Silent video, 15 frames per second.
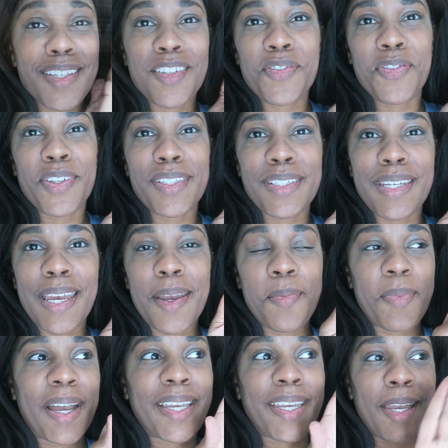it for the day.
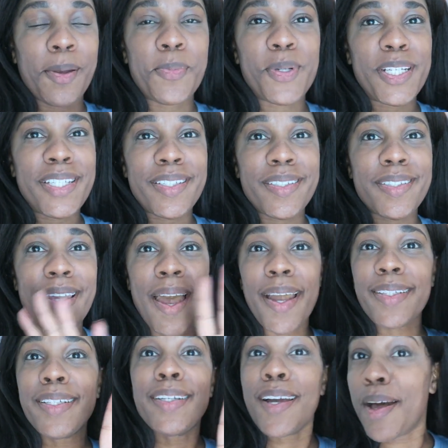My camera is
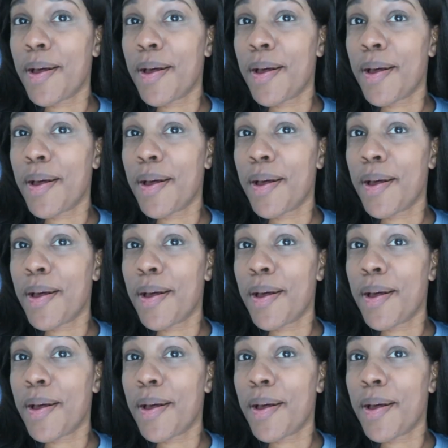acting